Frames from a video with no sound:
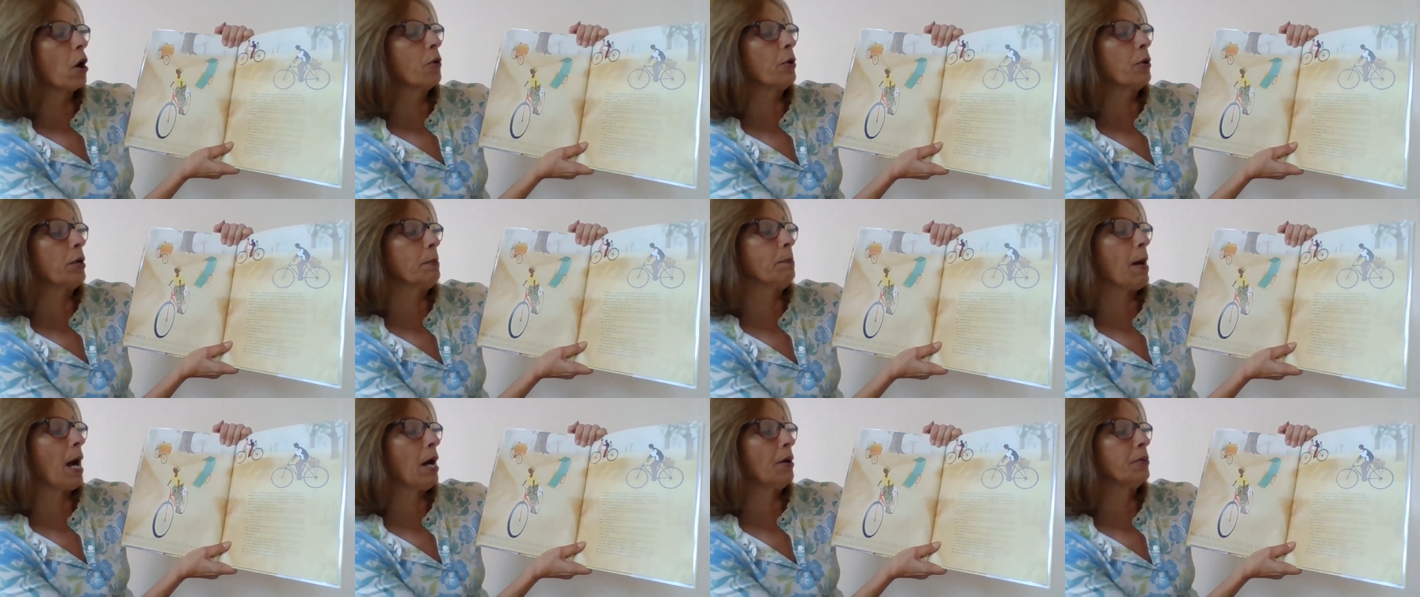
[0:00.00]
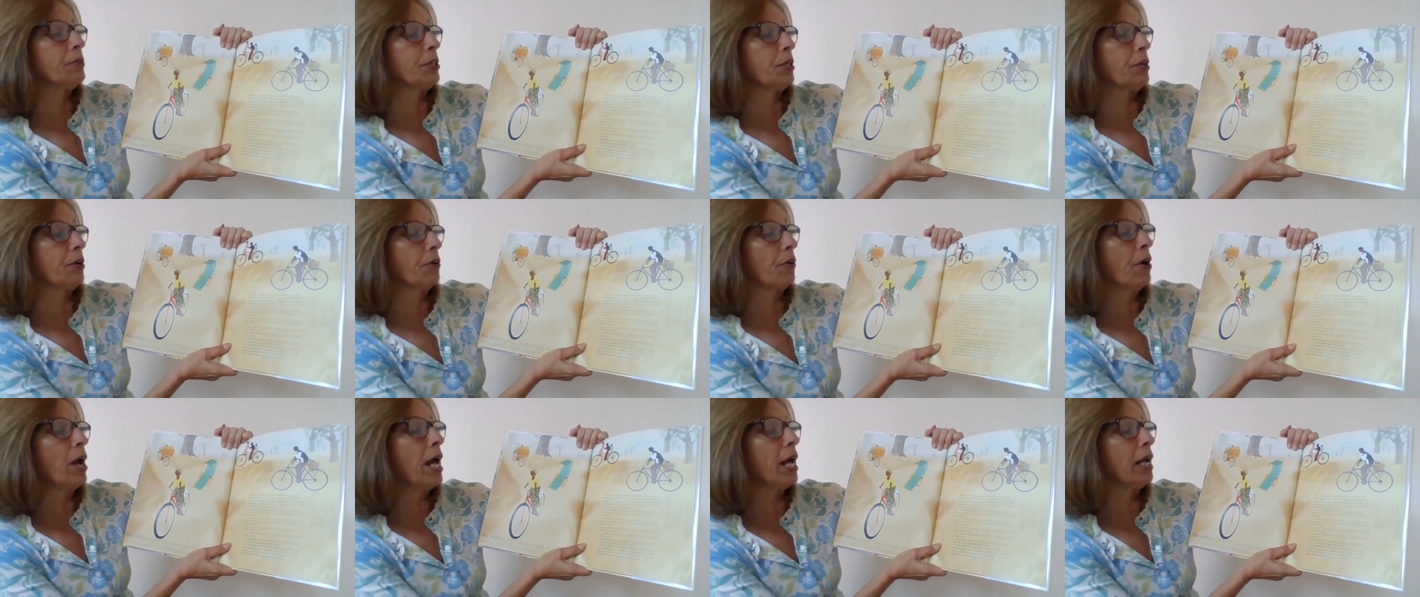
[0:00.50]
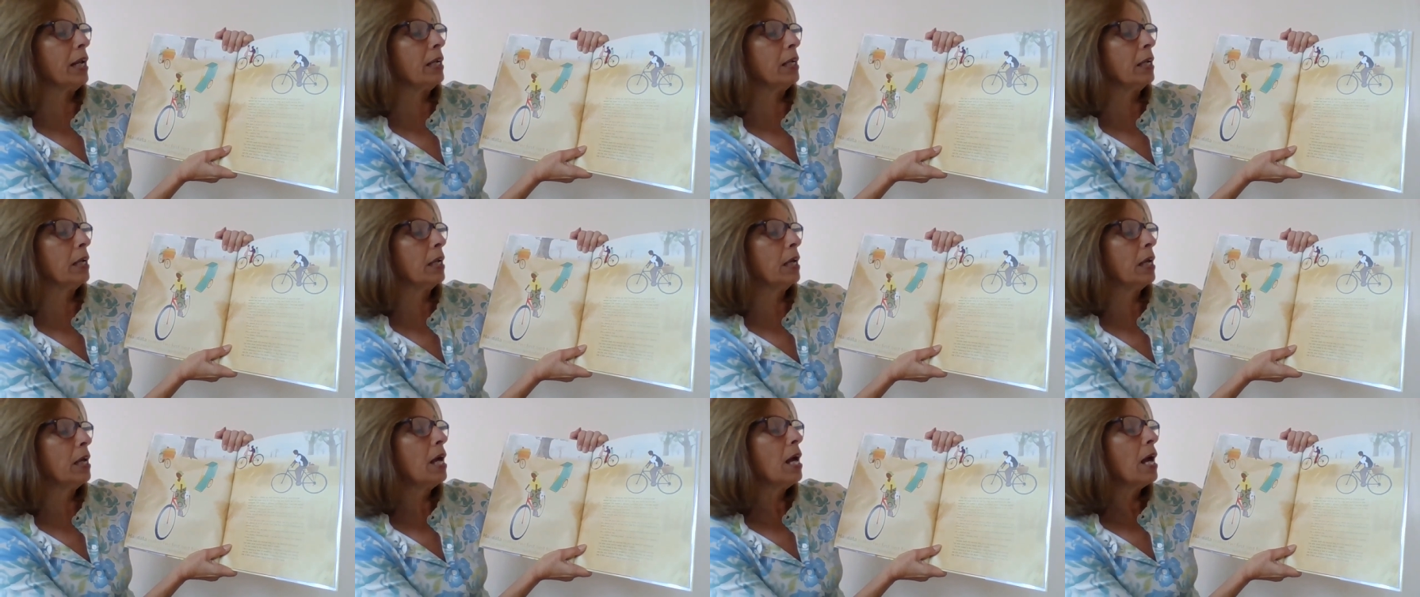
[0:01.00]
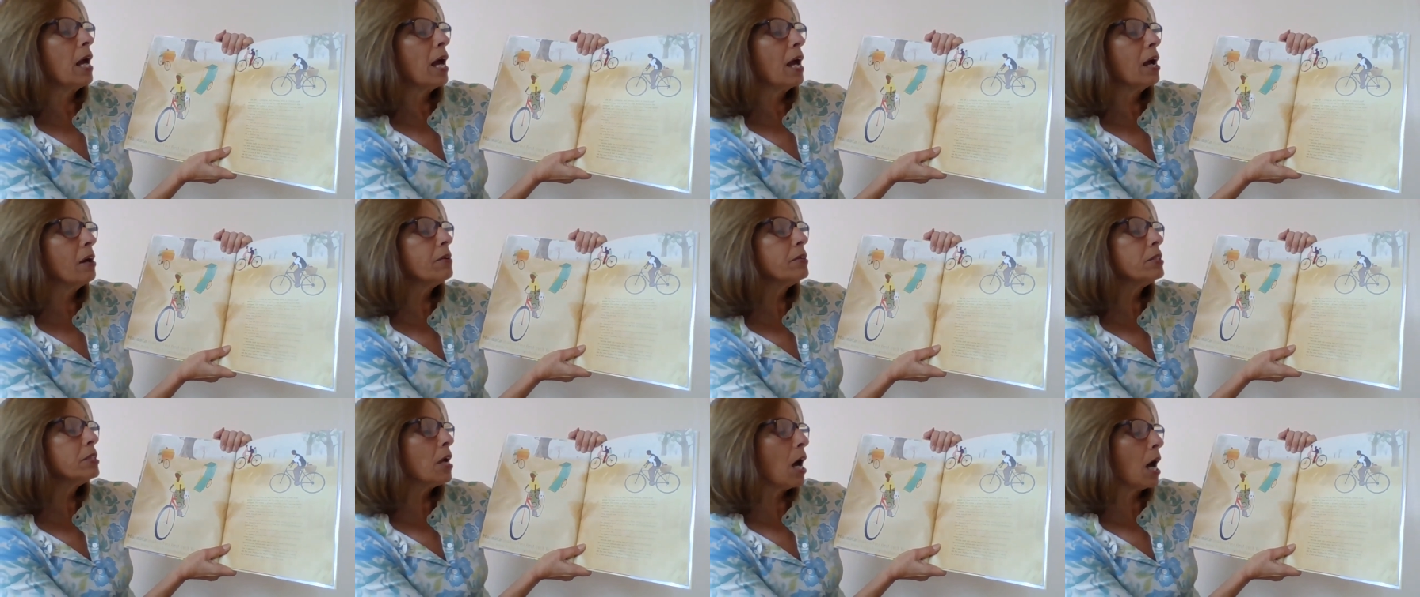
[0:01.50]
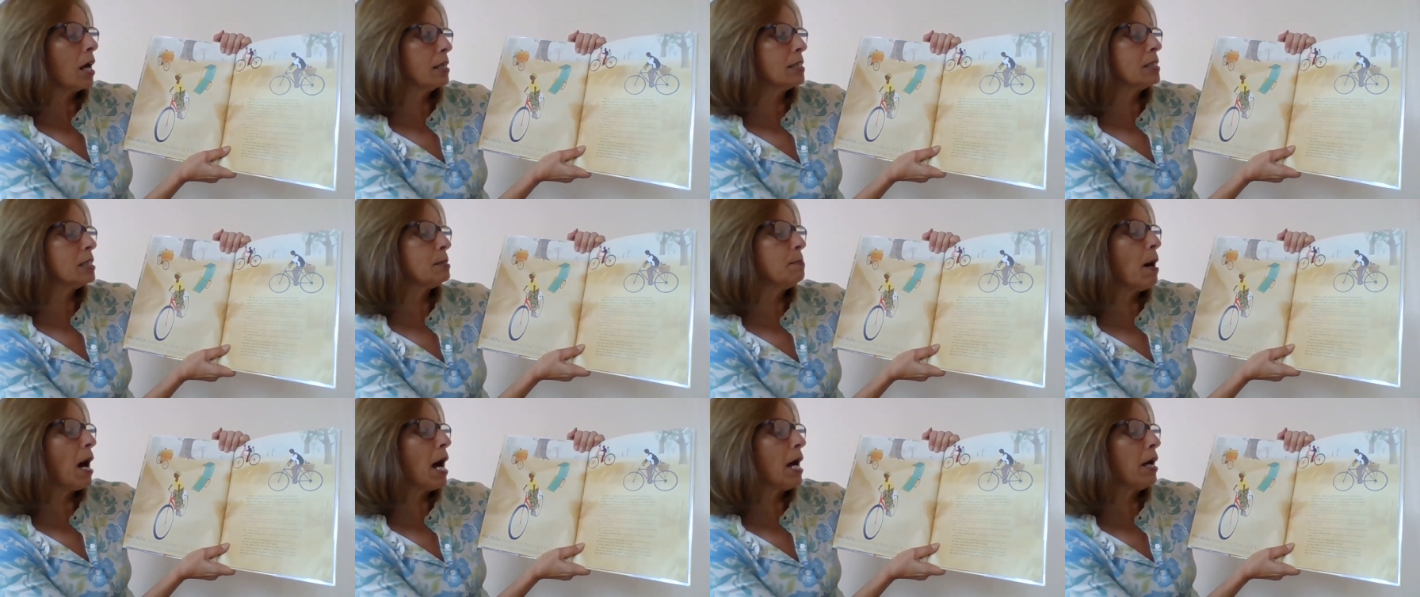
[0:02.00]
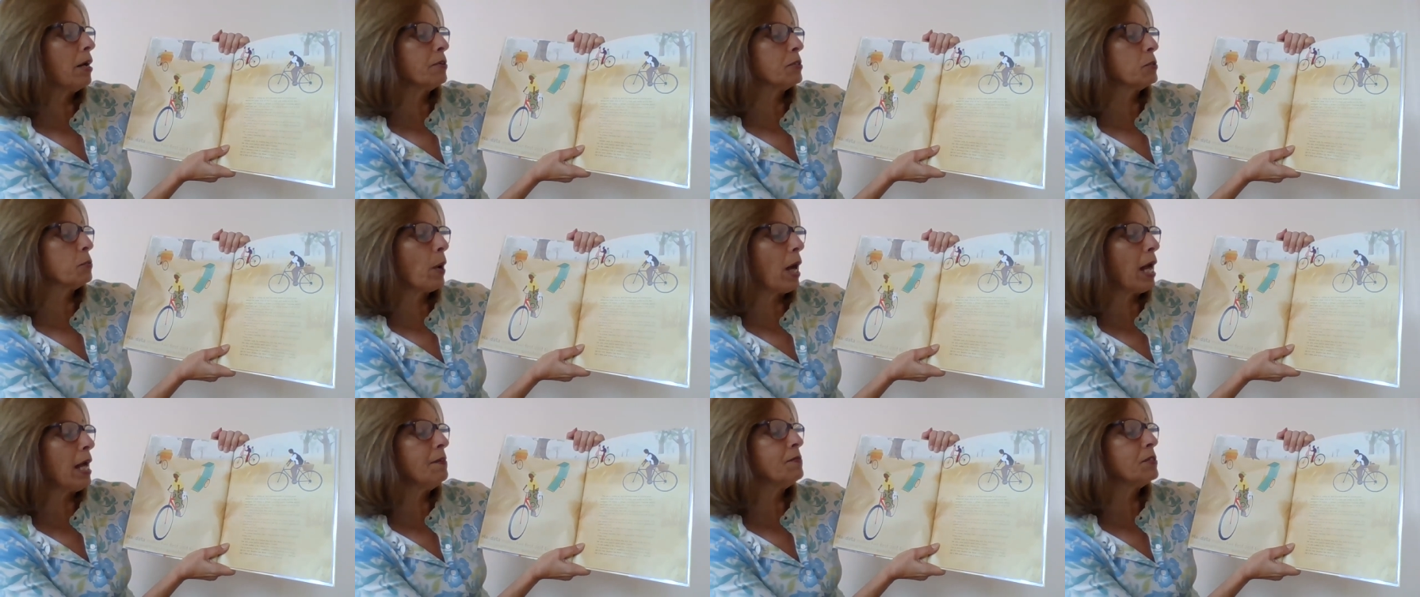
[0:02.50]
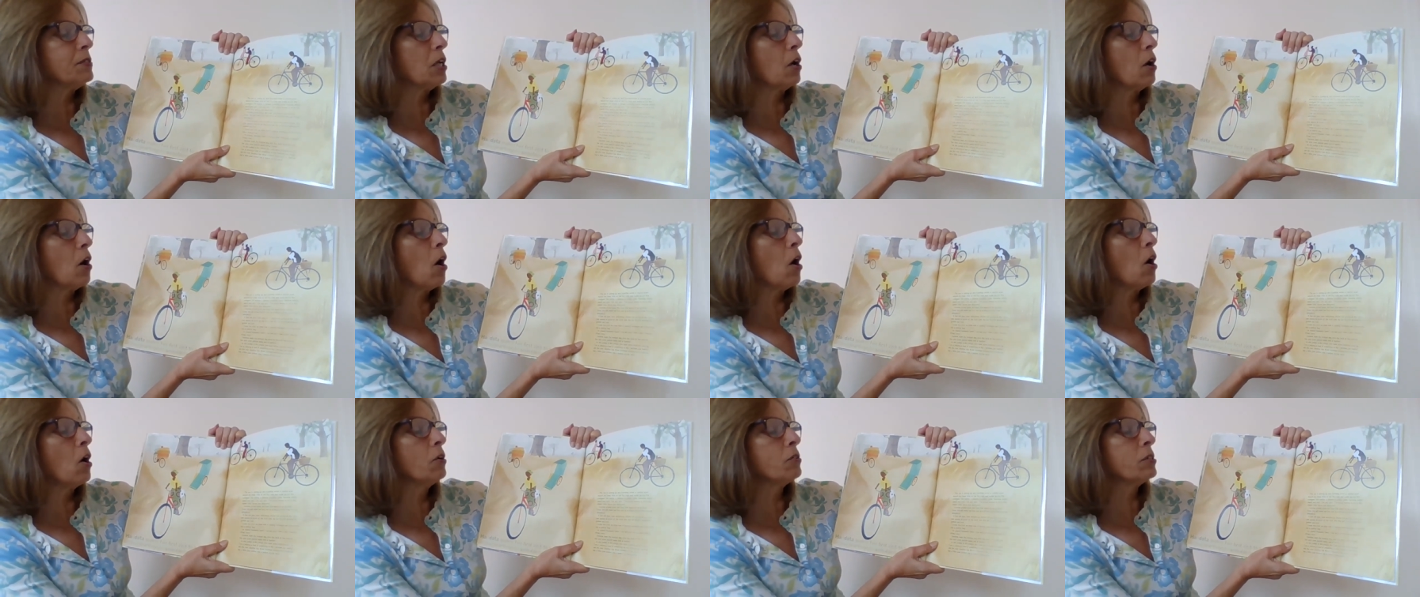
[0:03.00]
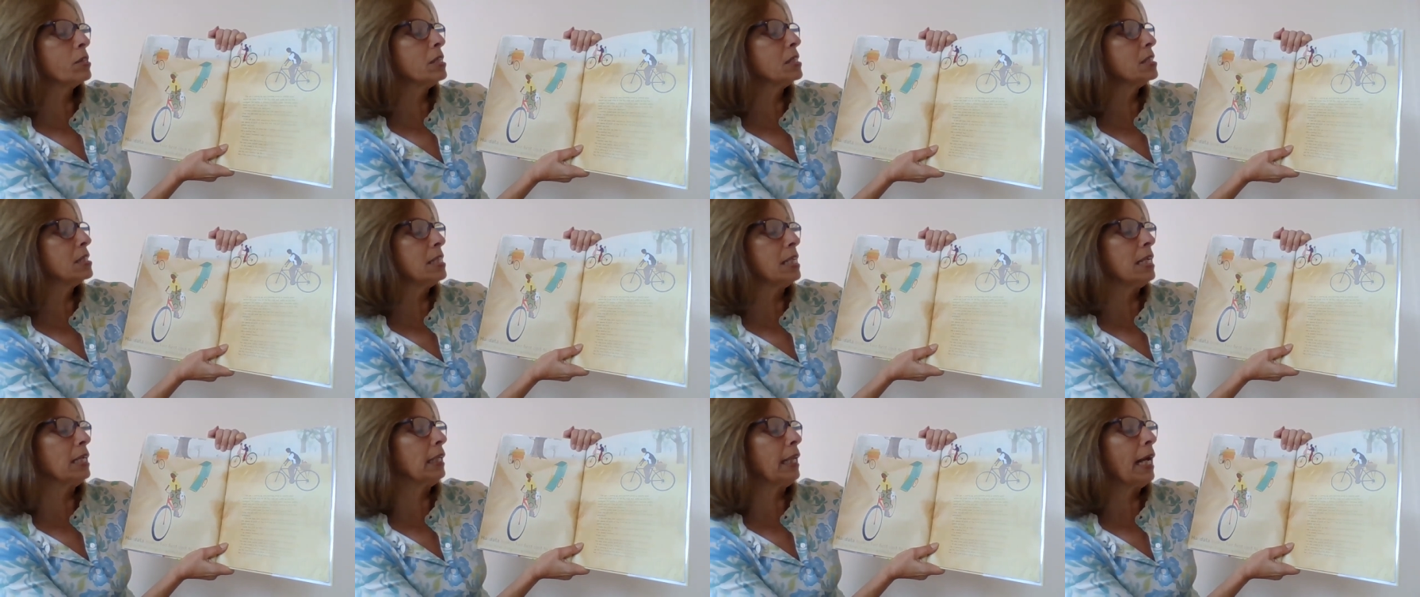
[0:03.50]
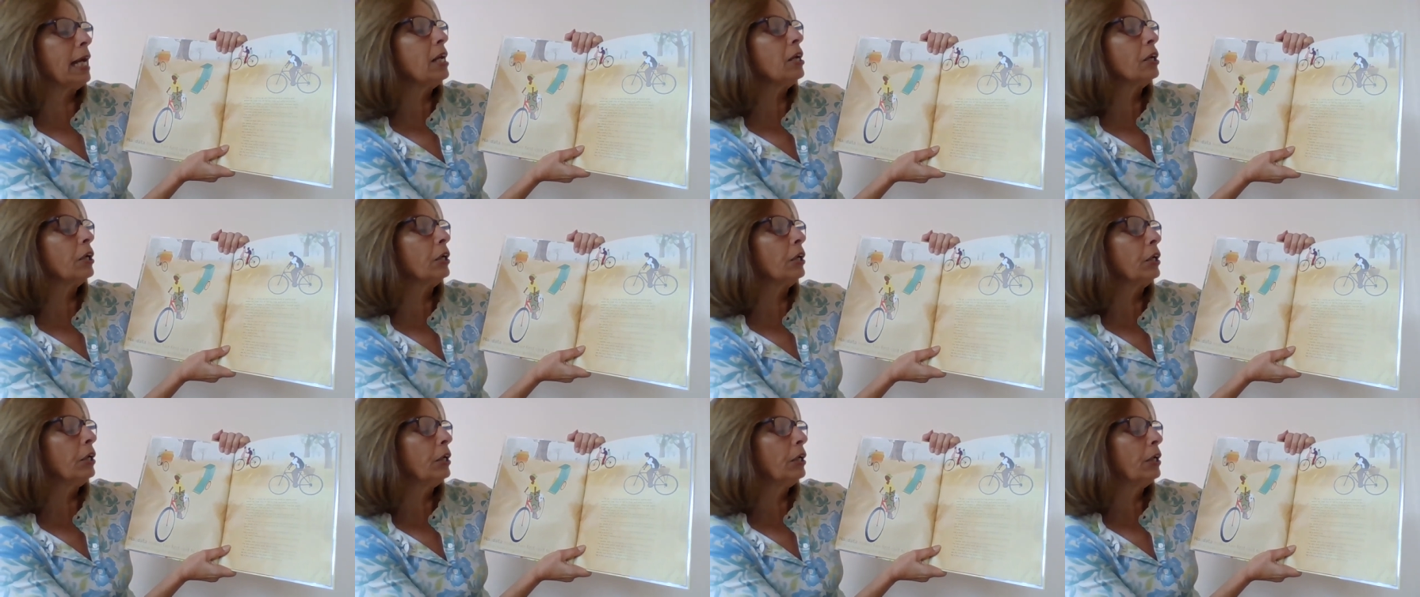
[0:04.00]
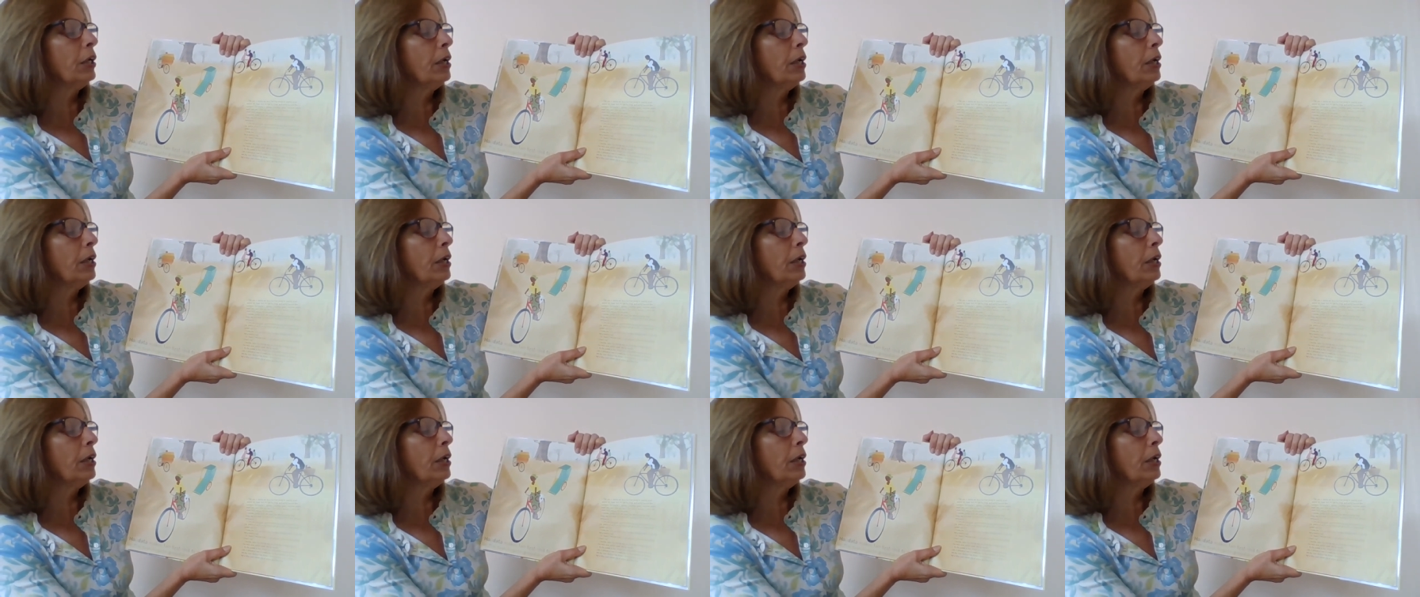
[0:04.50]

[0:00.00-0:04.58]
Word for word: already pounding grain. Herodata smiles, waves, and calls, See you later.